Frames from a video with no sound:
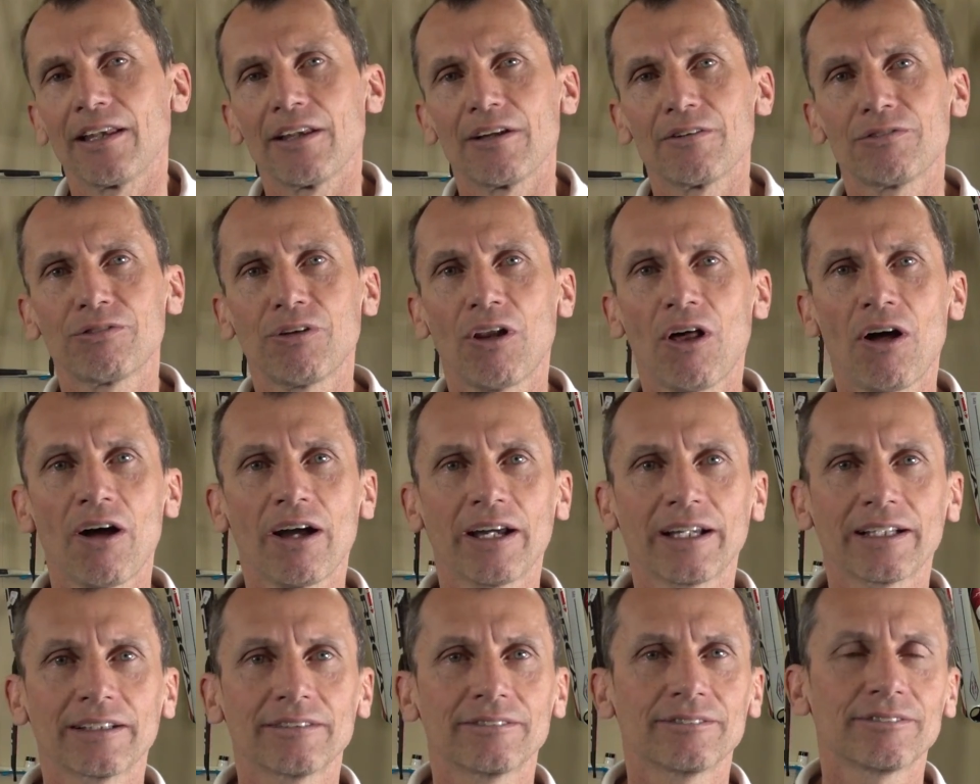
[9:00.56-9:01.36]

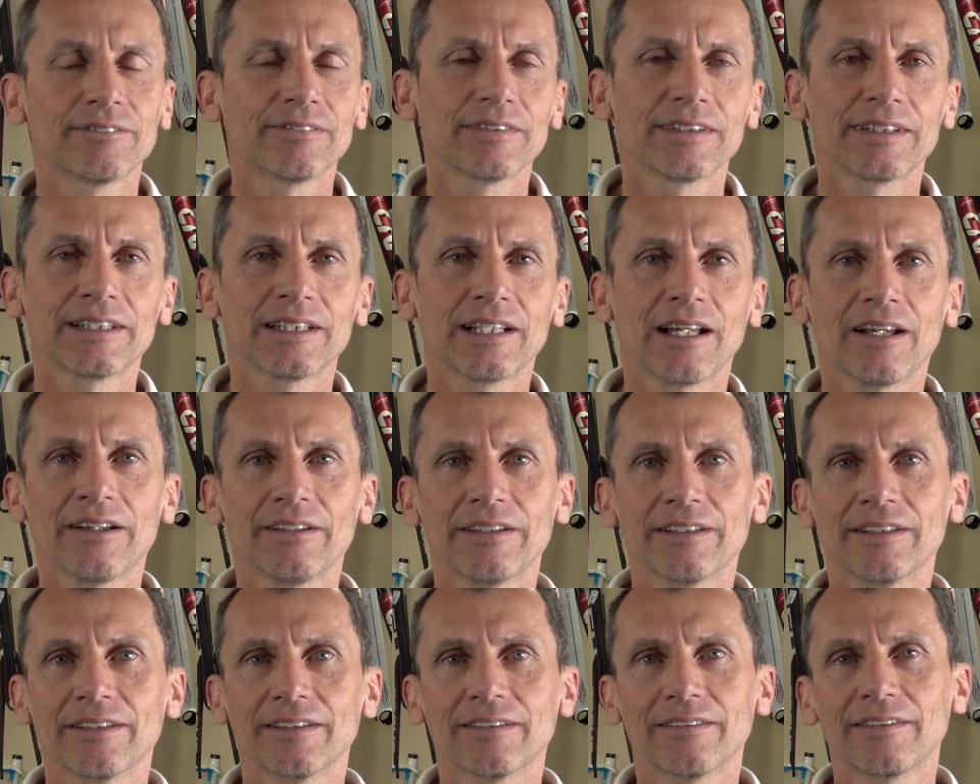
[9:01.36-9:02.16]
flying
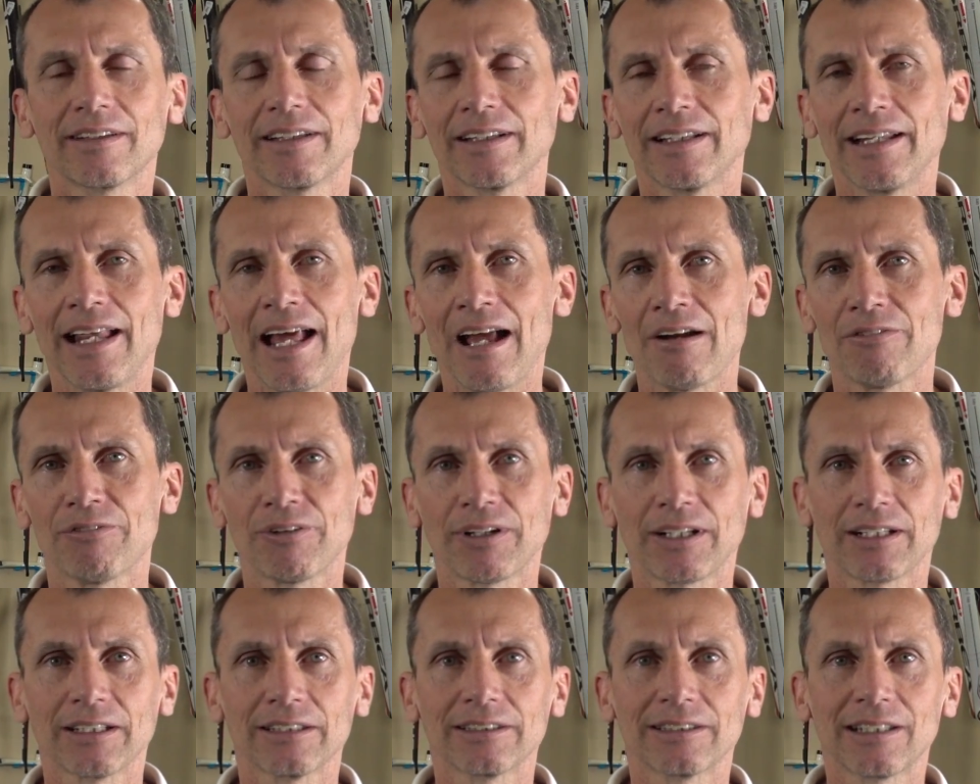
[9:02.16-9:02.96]
in
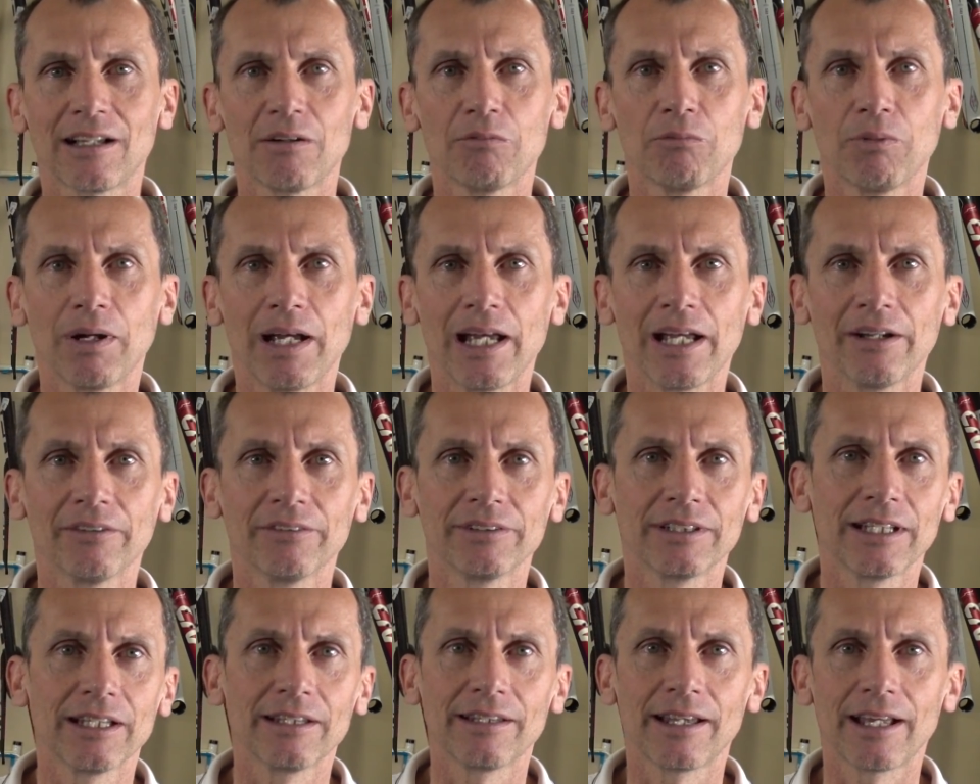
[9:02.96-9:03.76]
Africa somewhere,
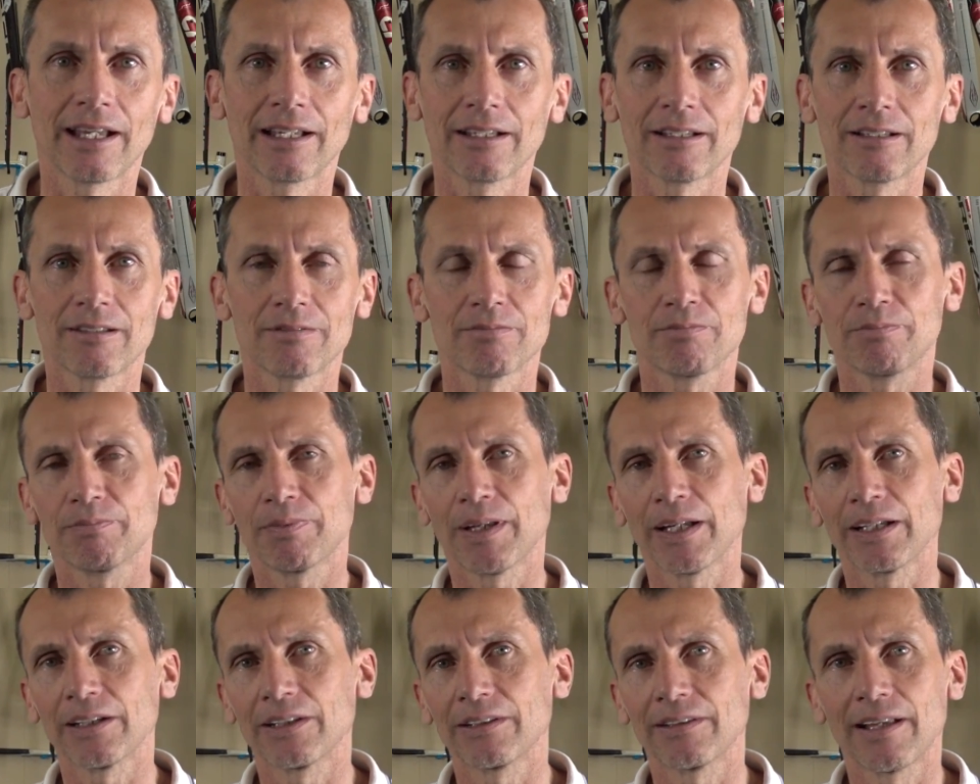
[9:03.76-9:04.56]
and then they
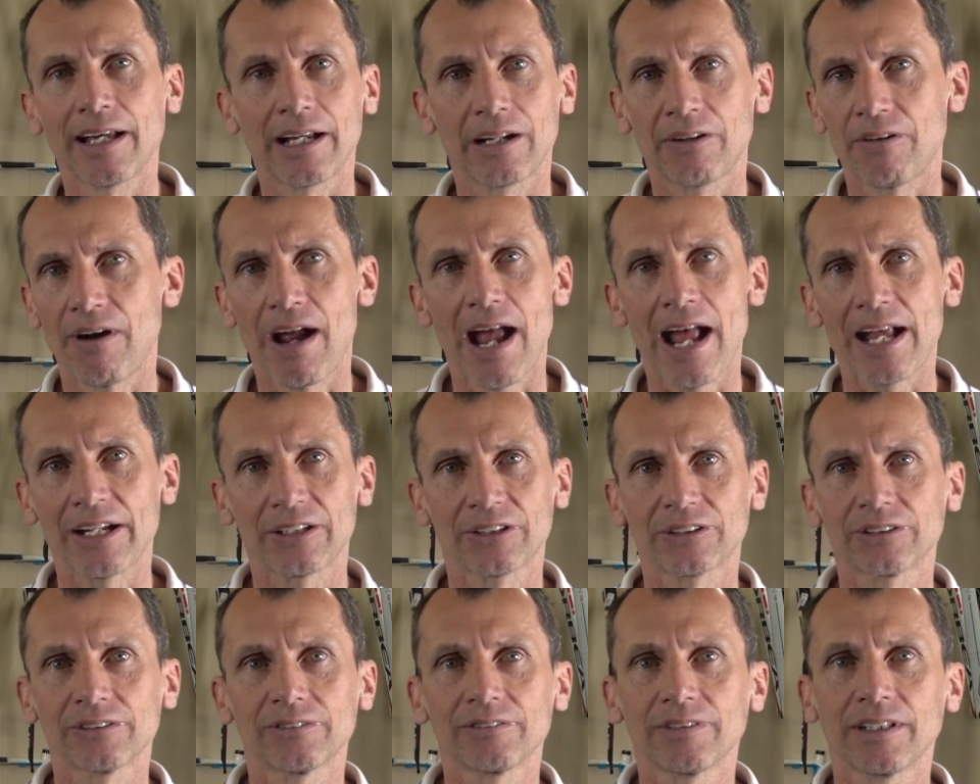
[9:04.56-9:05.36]

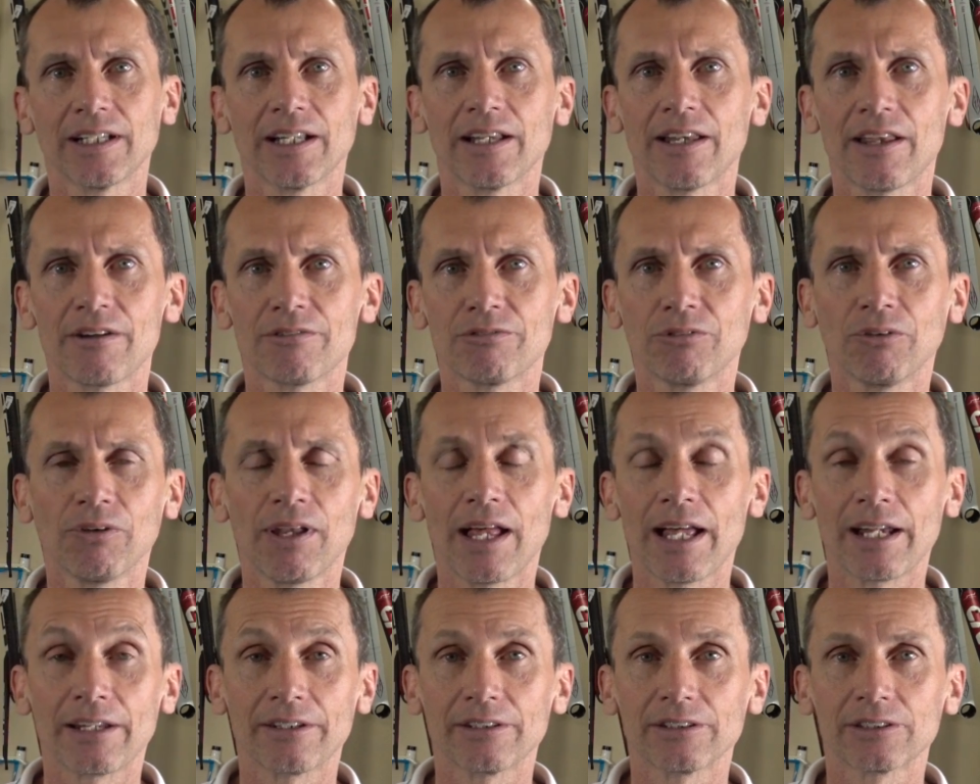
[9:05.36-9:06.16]
crash. They fall
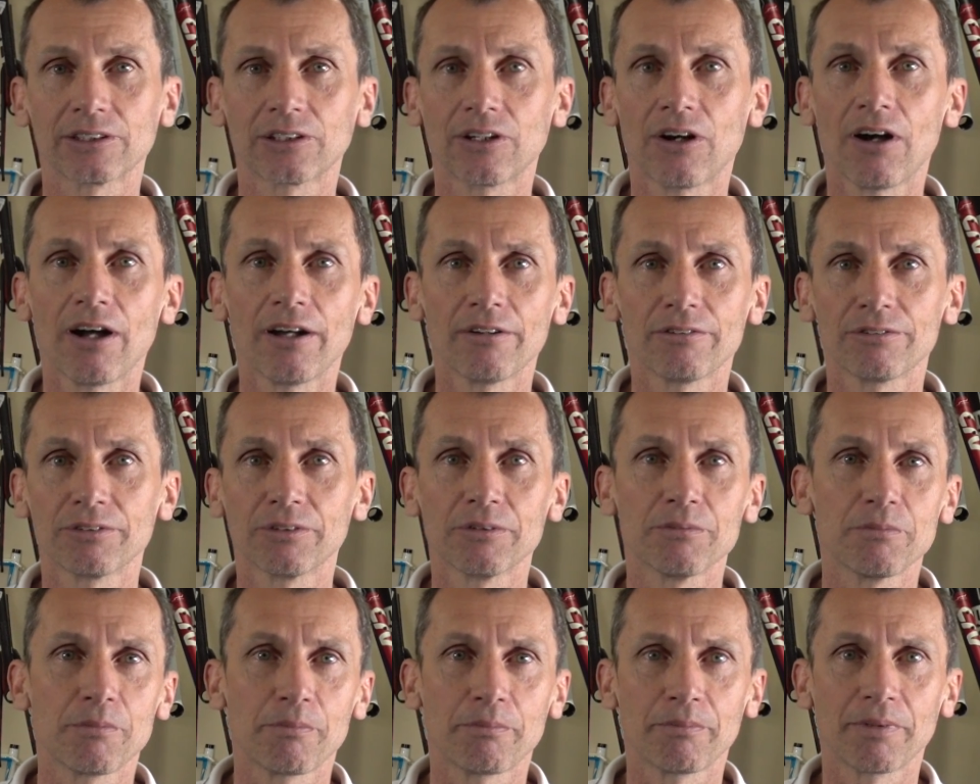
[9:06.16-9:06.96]
out of the sky
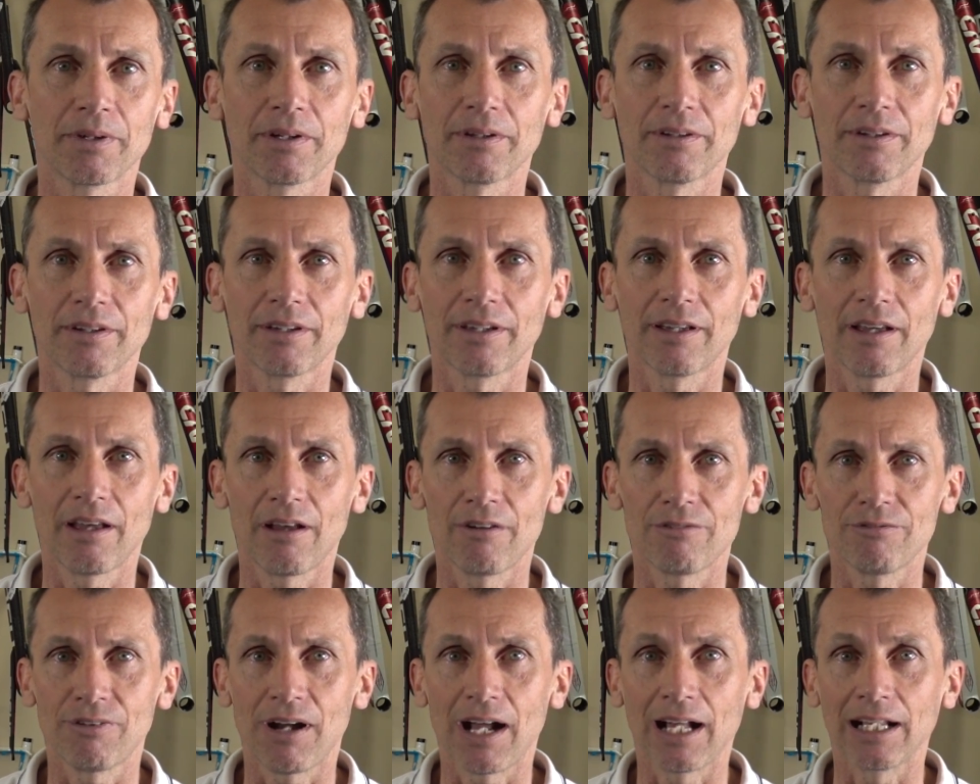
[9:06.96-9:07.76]
from a
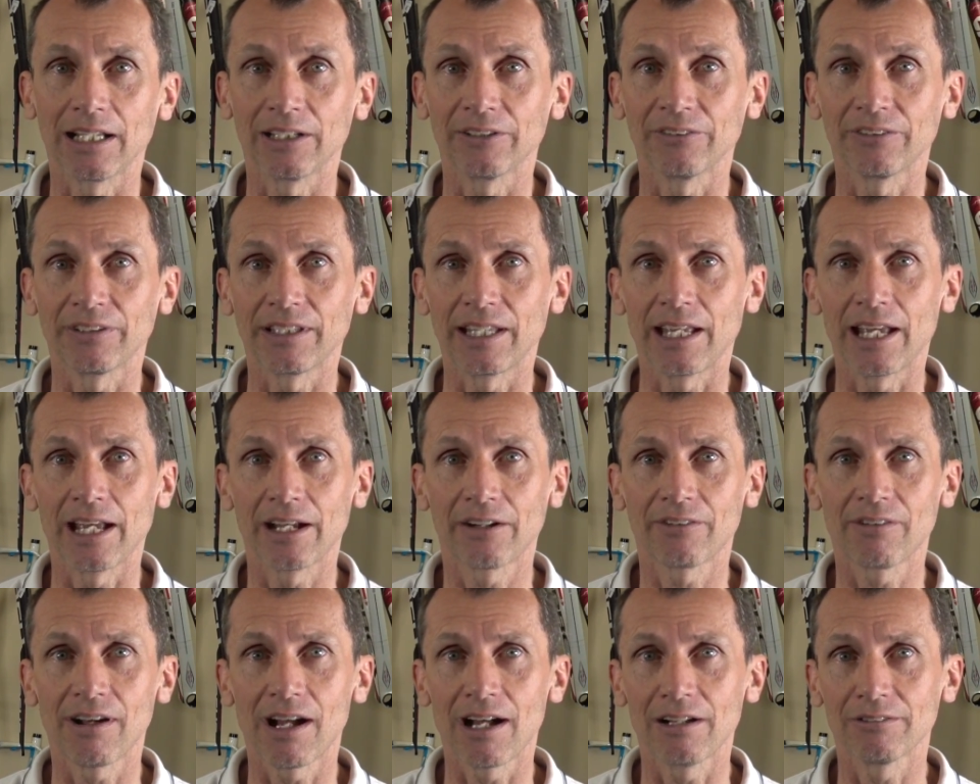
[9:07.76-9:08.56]
failure in the
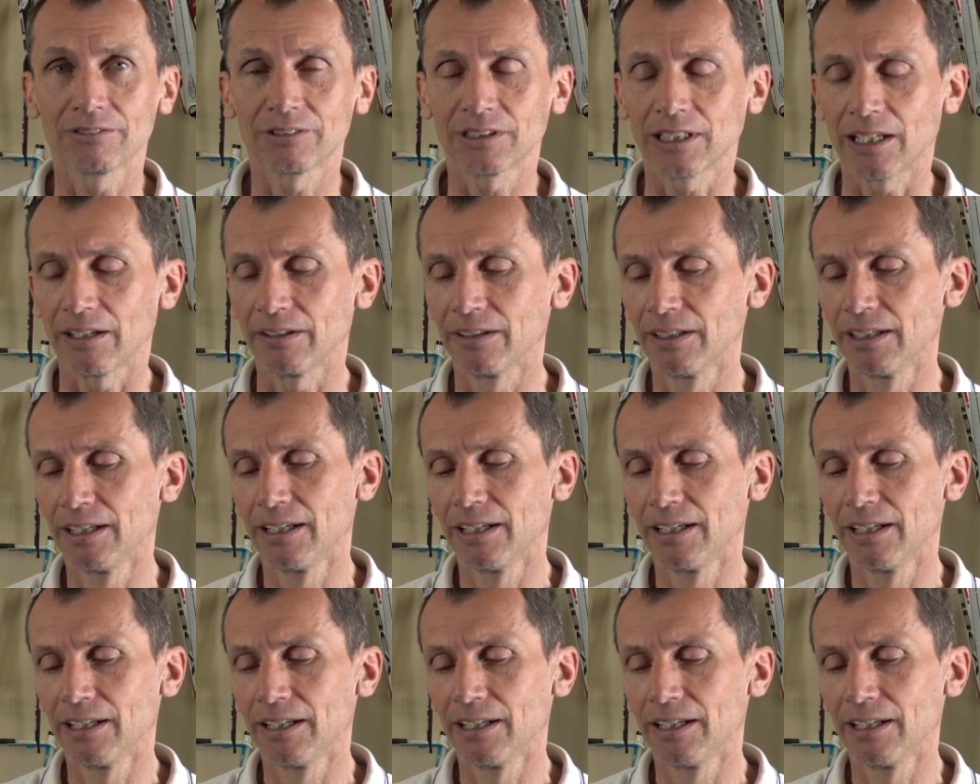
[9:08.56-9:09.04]
aircraft. So